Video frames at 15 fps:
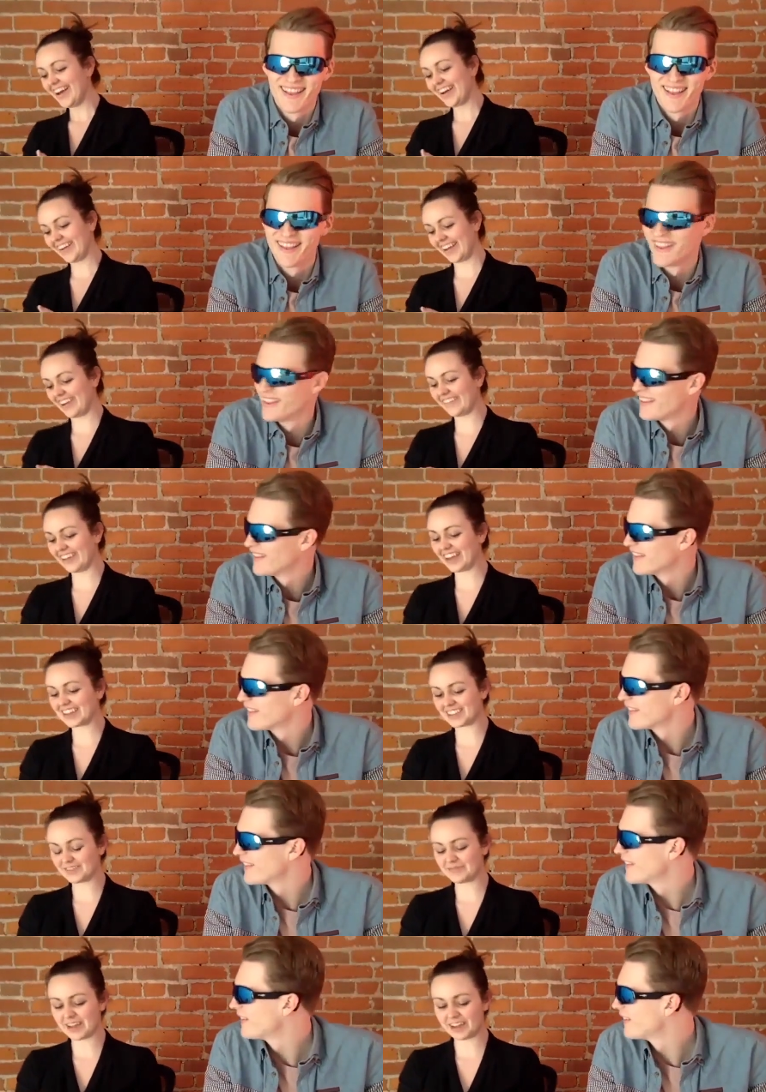Speaker 1: Okay, we
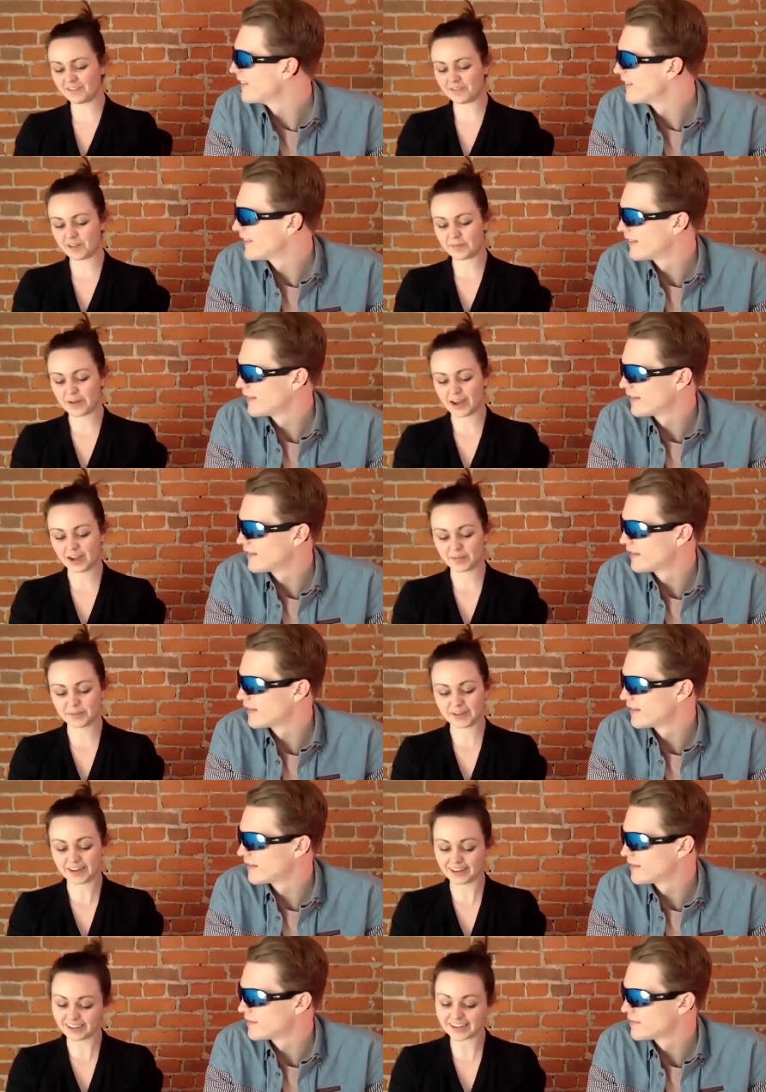got some mic feedback,
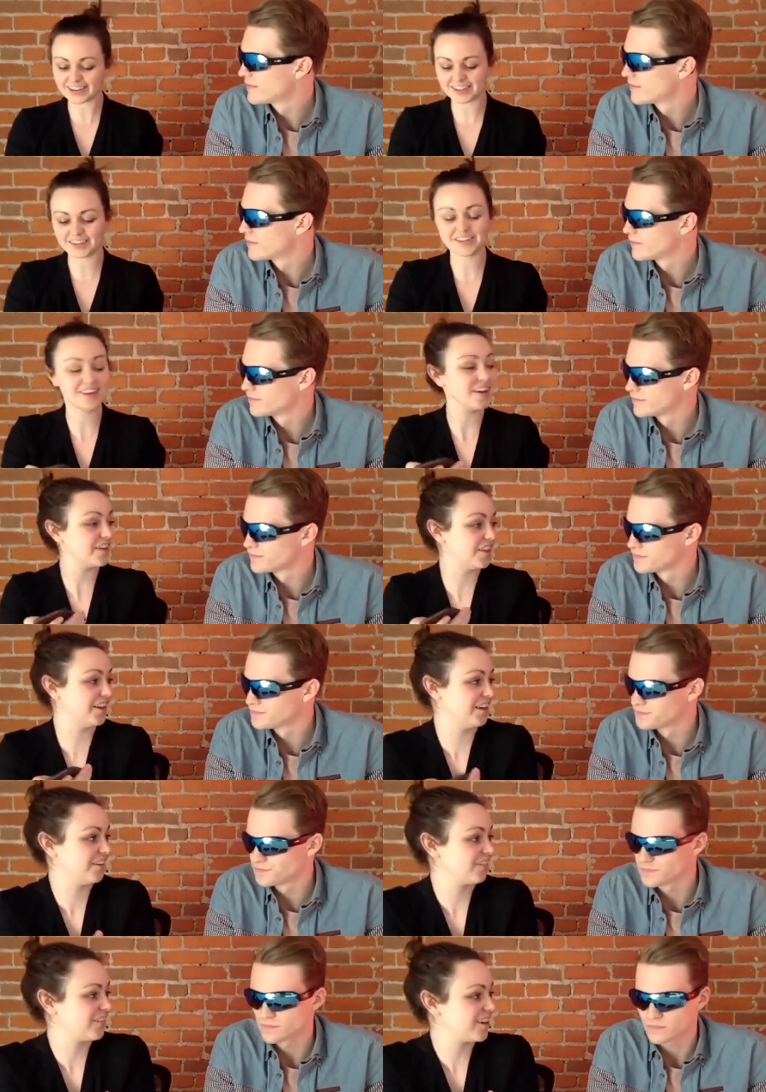but at least you know
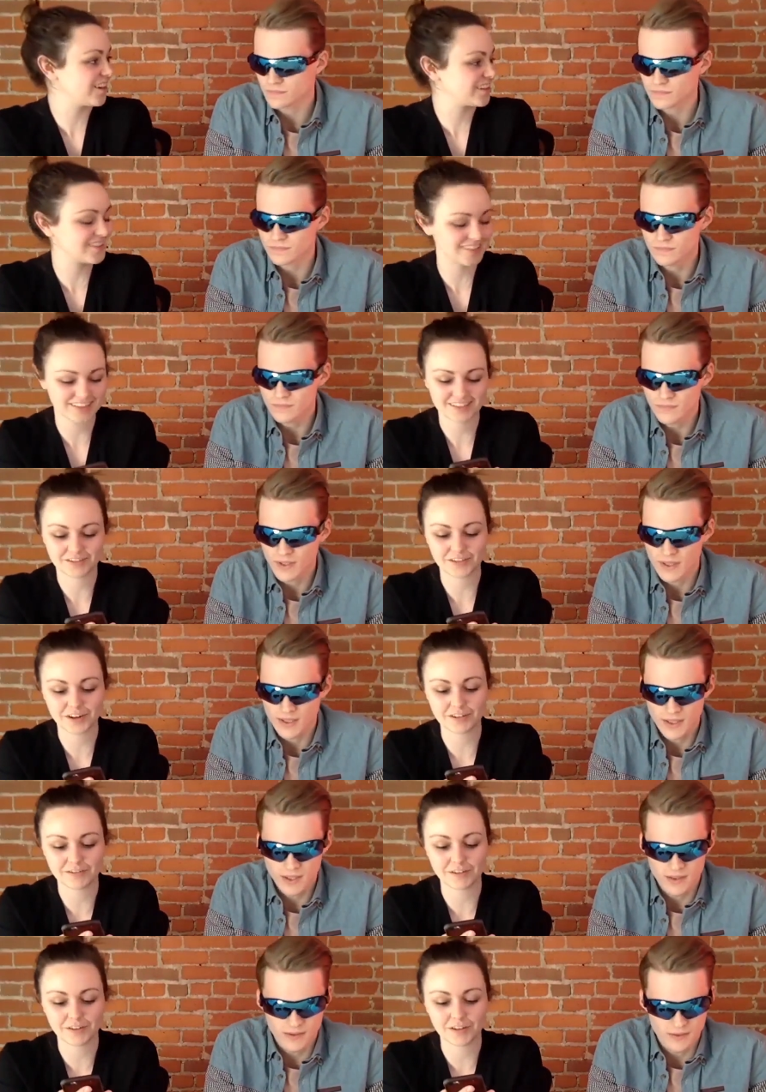that it works.
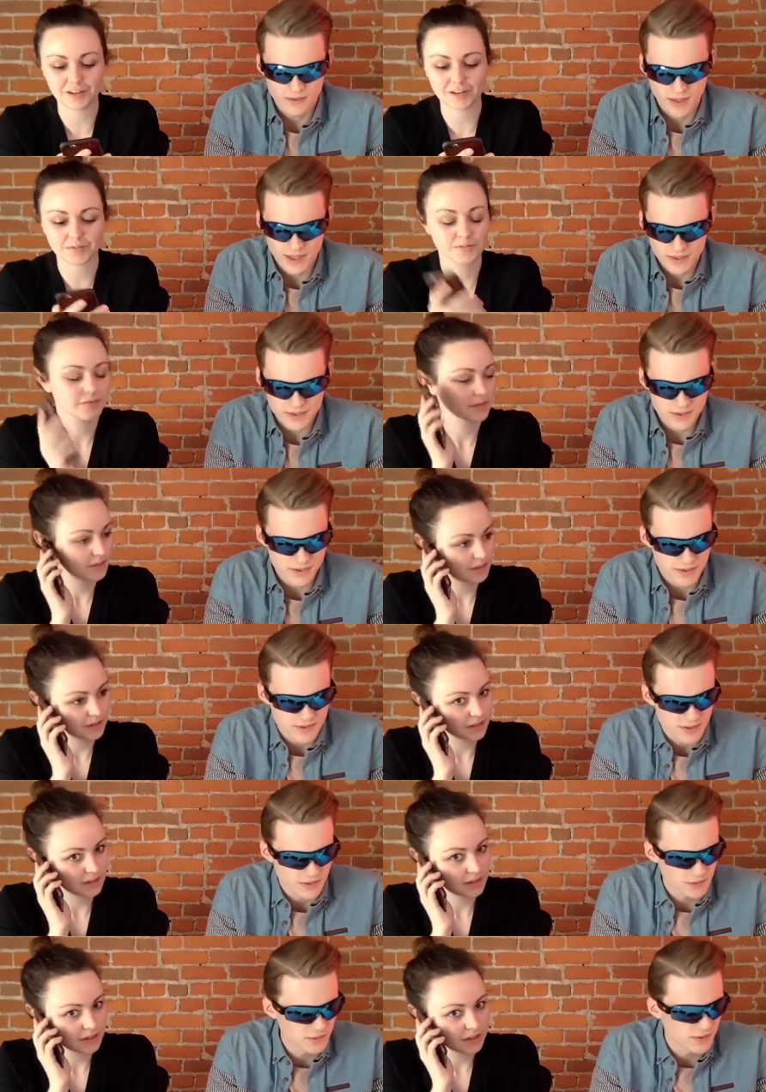
Speaker 2: Actually the
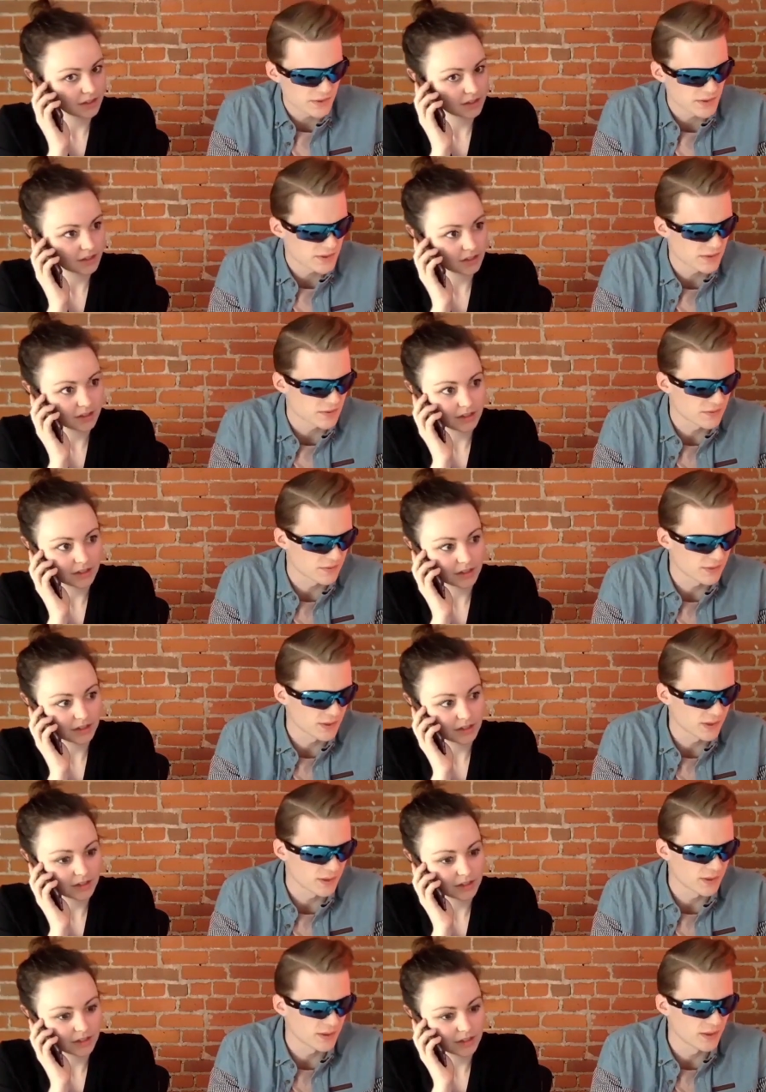sound quality sounds
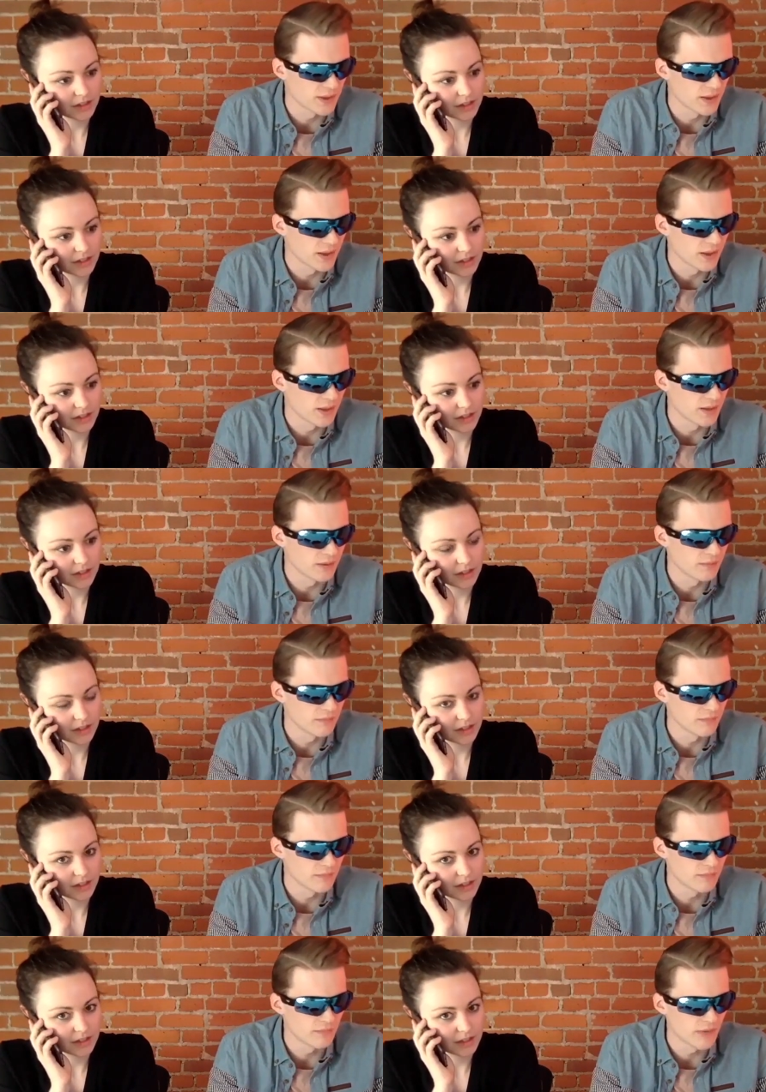really good.
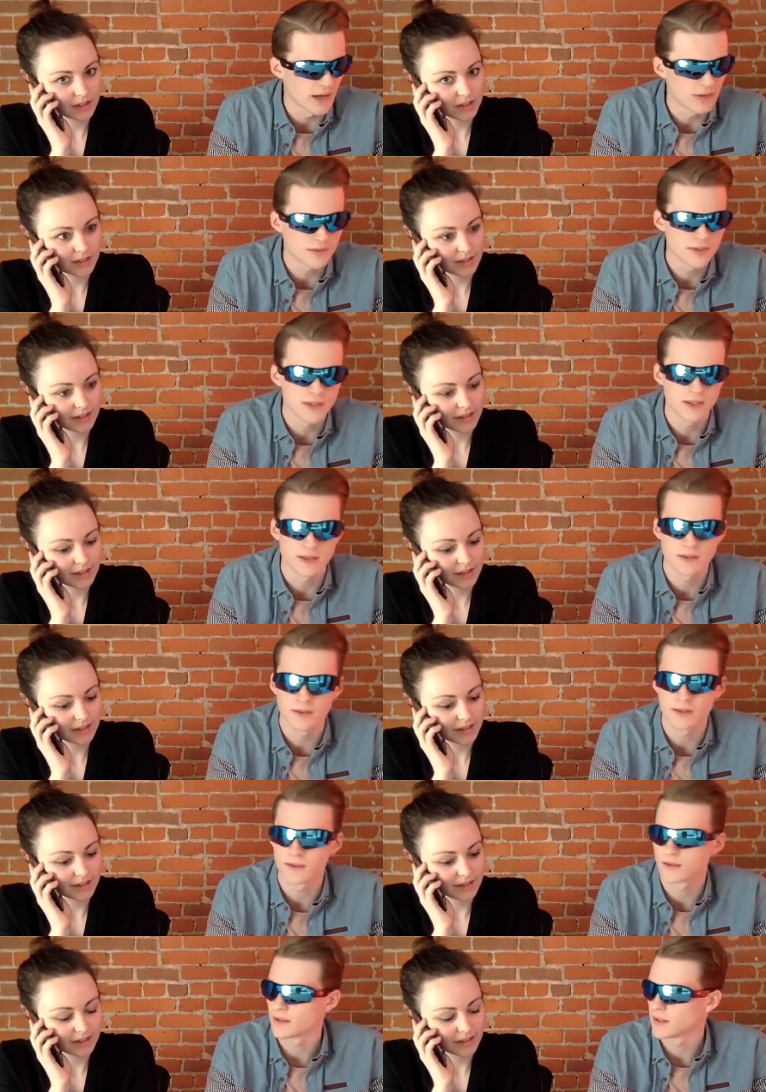I was going to
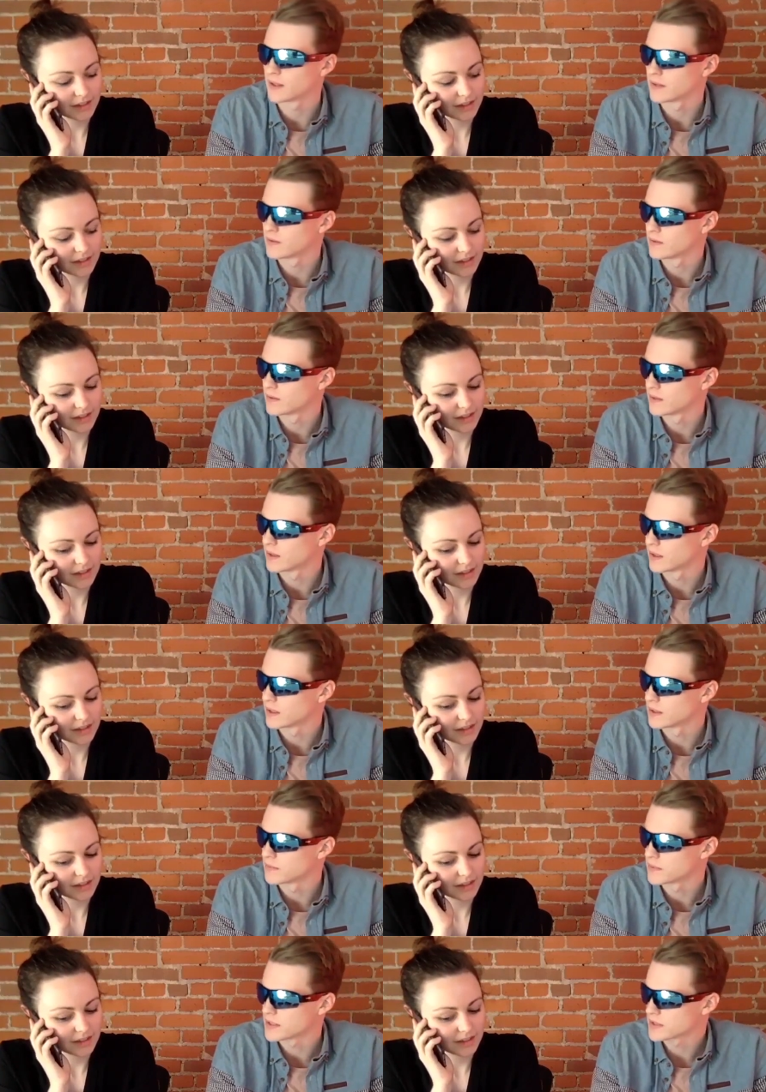think that
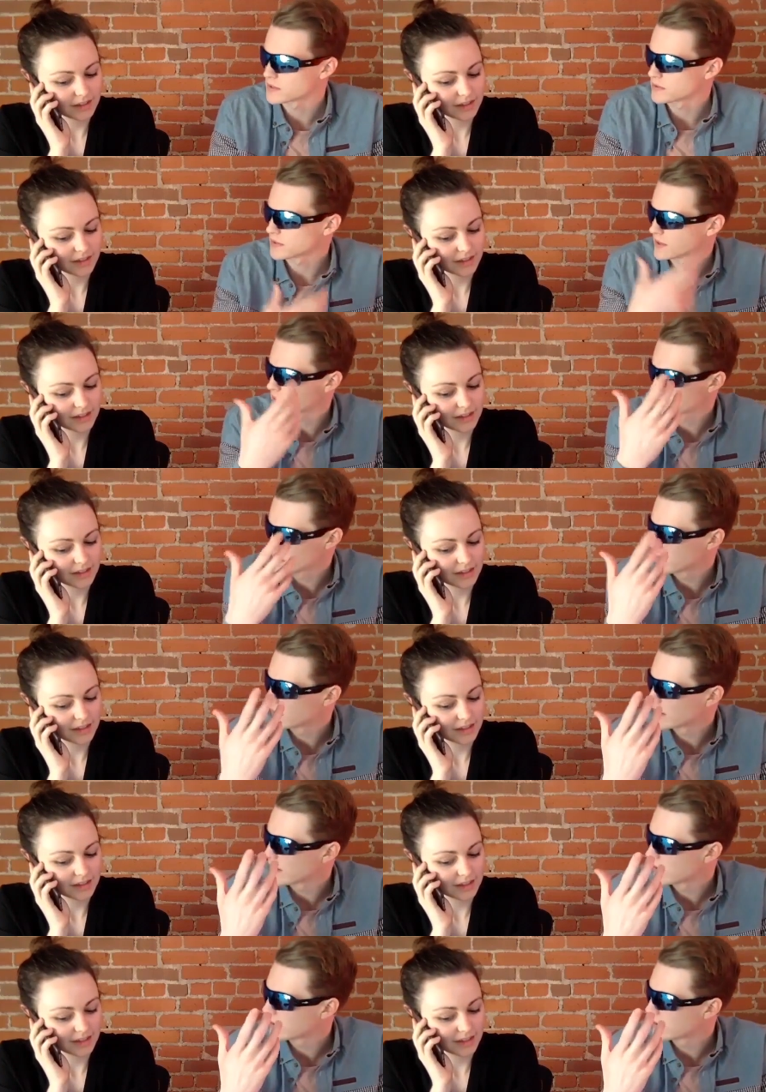because there's less going